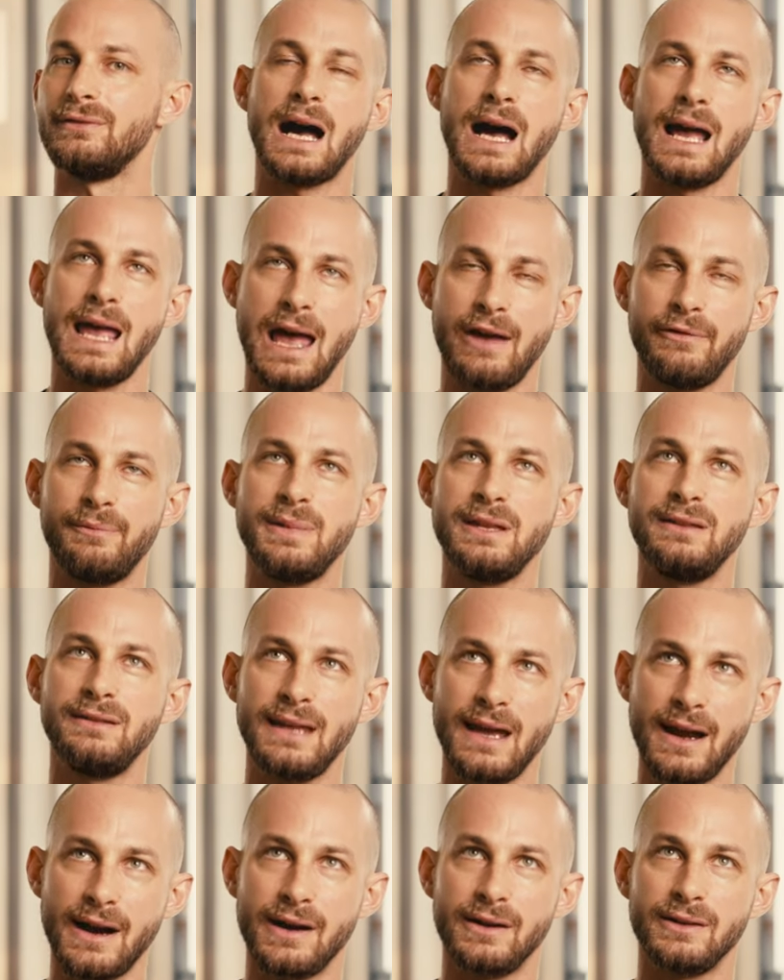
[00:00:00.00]
I have been
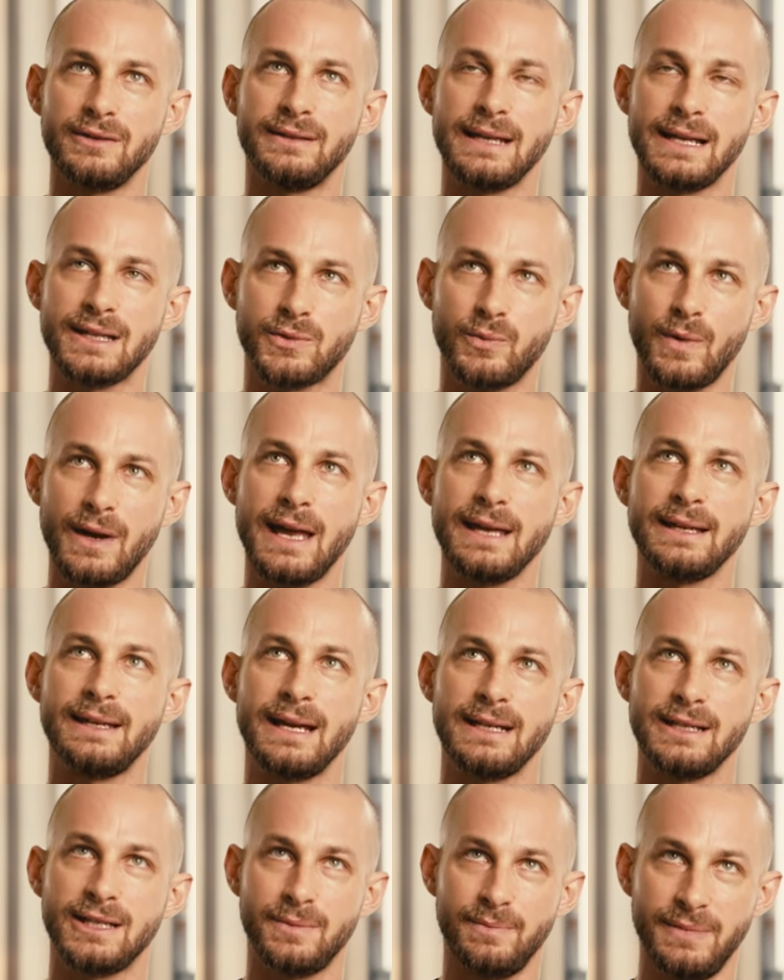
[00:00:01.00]
there. That's why I
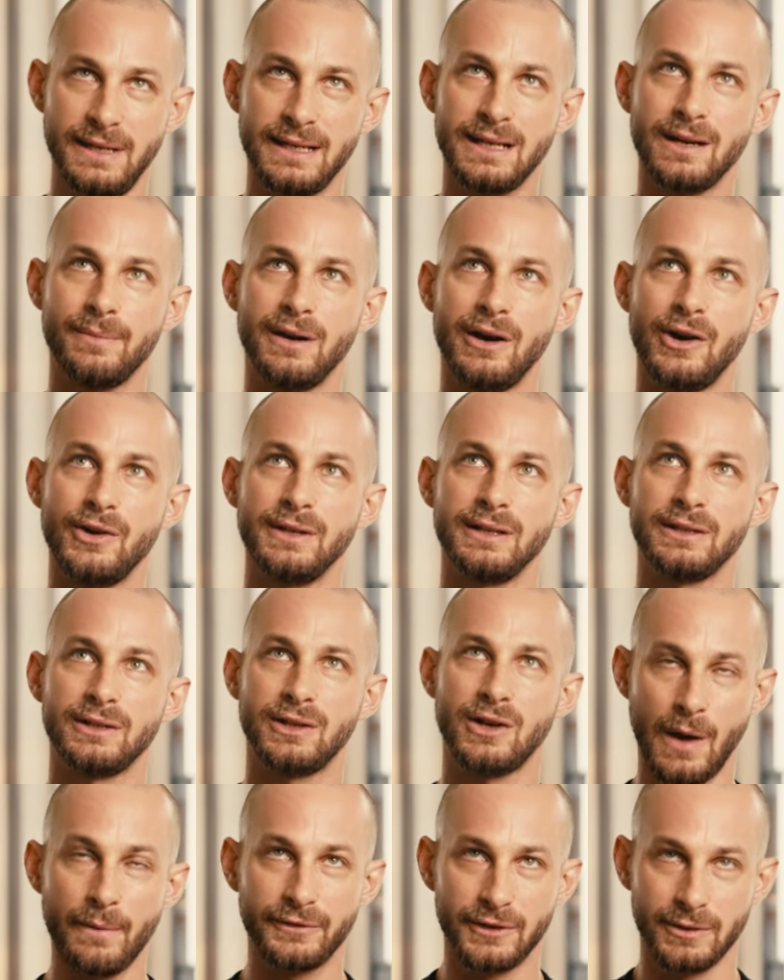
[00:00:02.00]
can speak about it
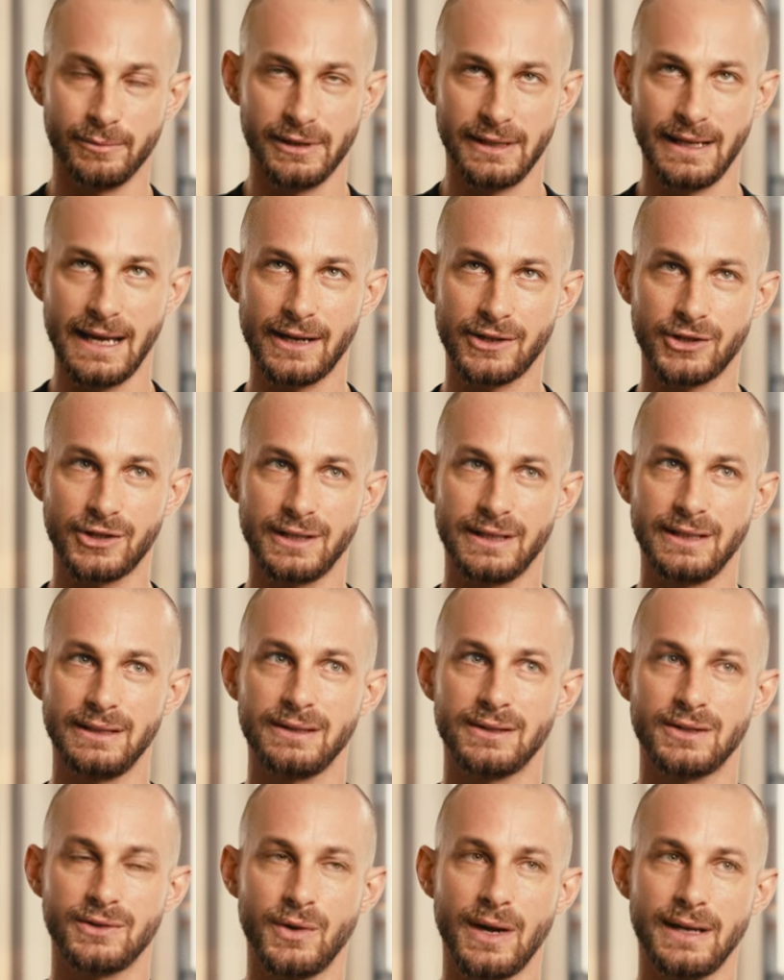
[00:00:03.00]
comfortably, actually.
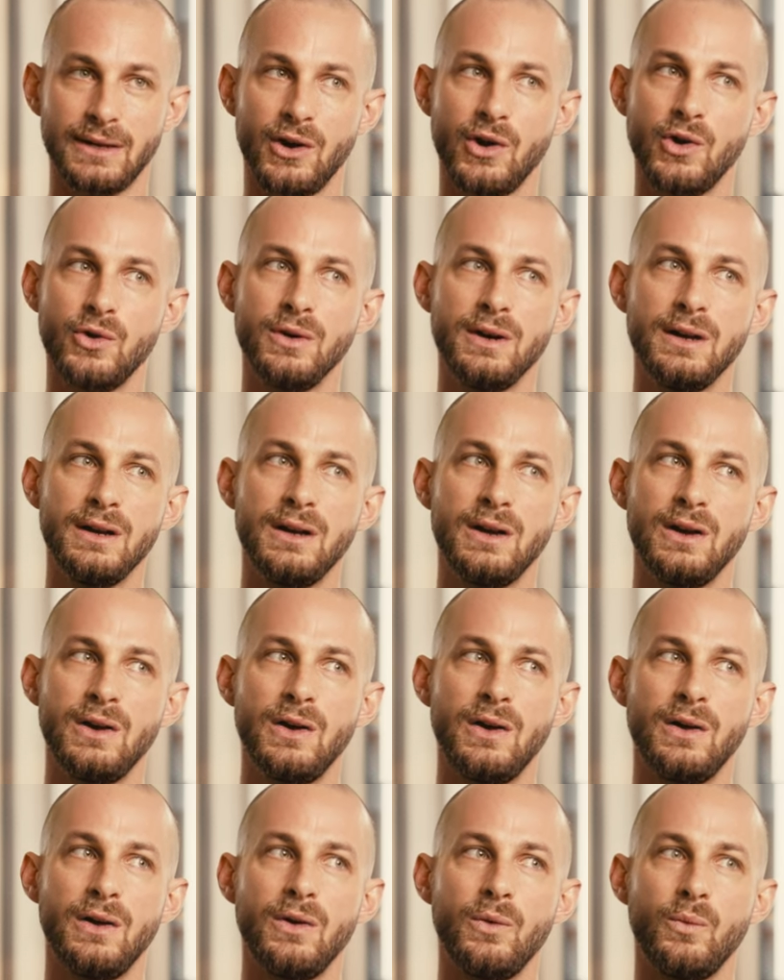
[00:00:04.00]
So I know
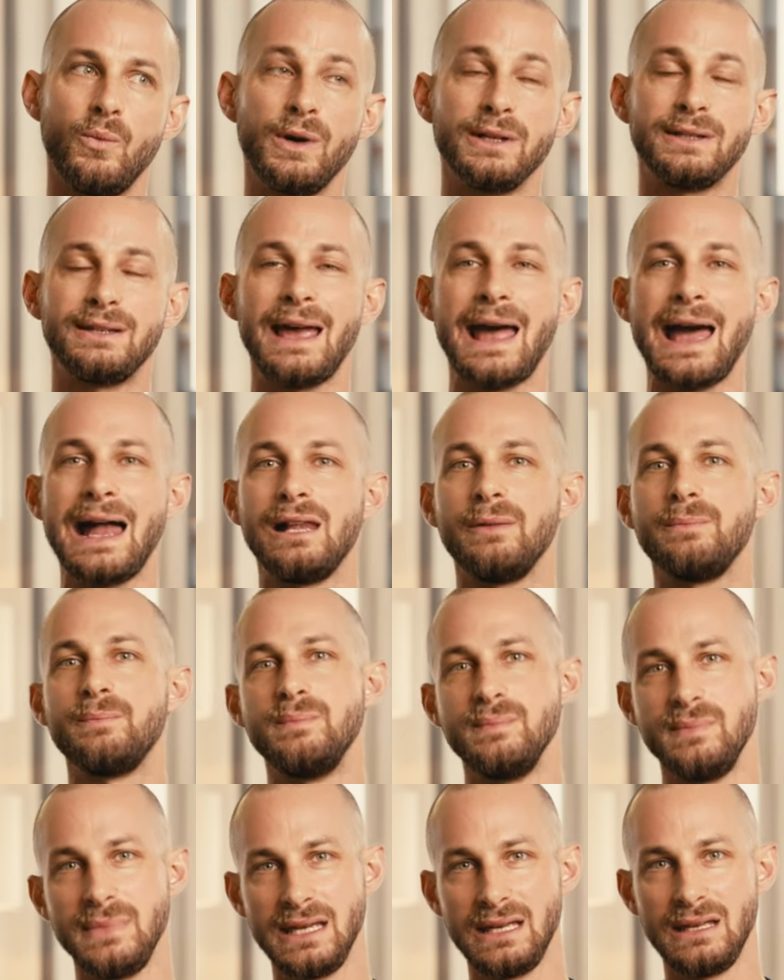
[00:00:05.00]
what
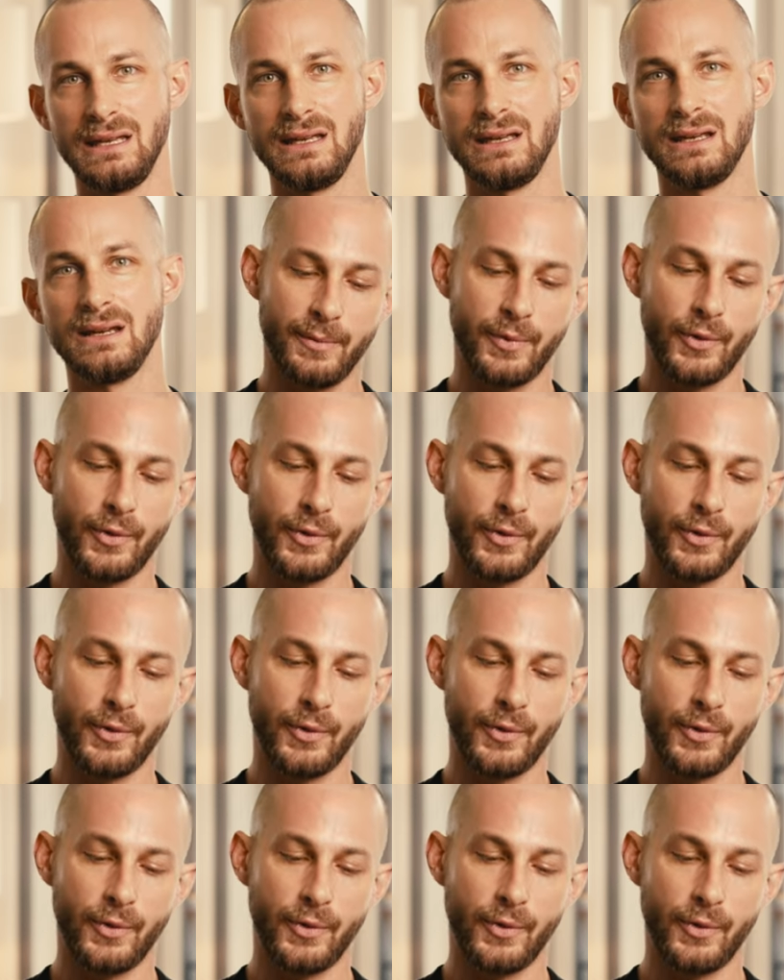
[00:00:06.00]
helped me.